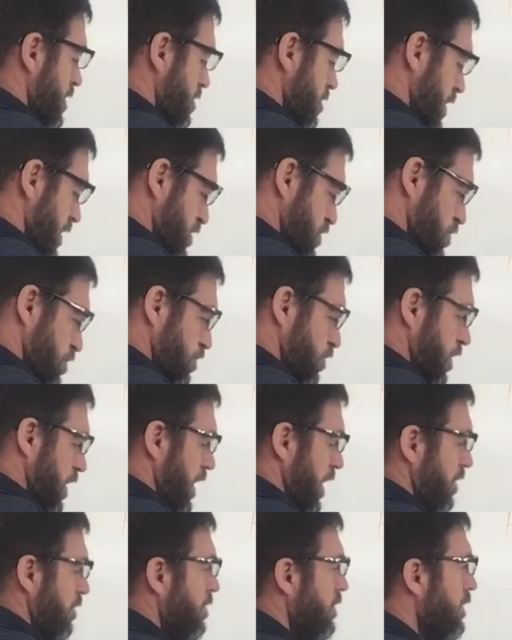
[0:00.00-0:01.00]
makes you
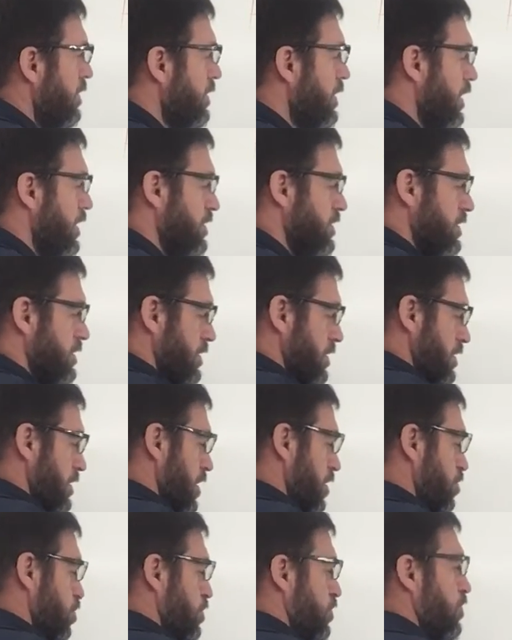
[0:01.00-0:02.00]
5. Yes,
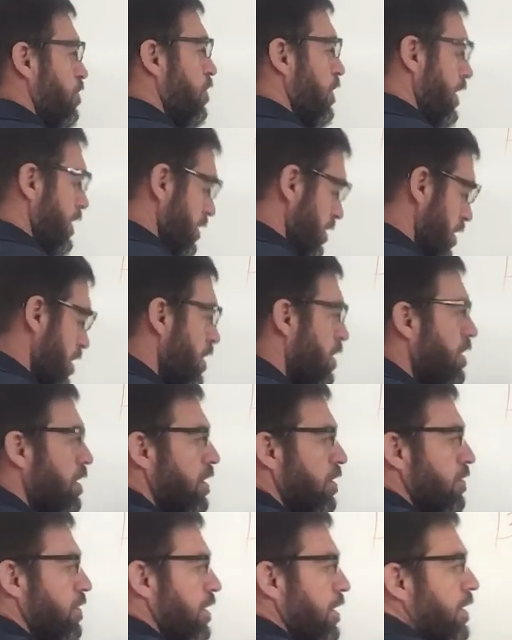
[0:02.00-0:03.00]
this one's correct.
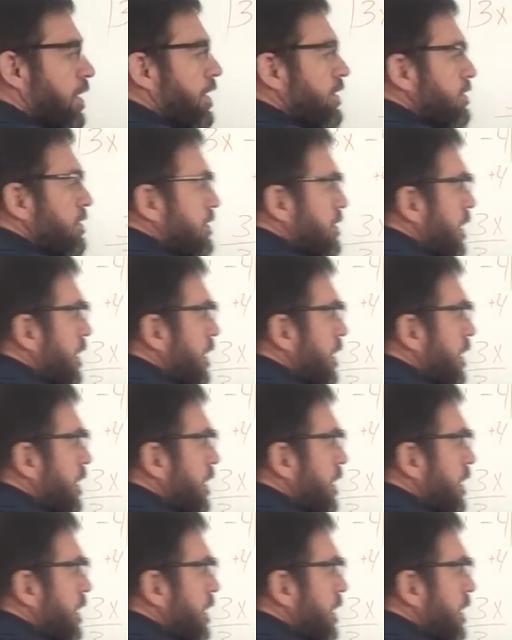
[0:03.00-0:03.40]
Okay, let's